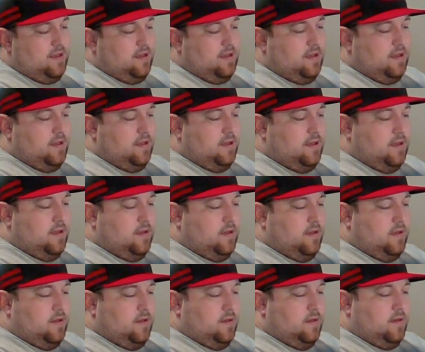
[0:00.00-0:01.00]

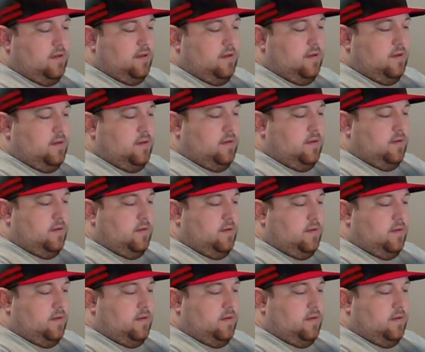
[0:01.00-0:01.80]
No one is speaking in this clip.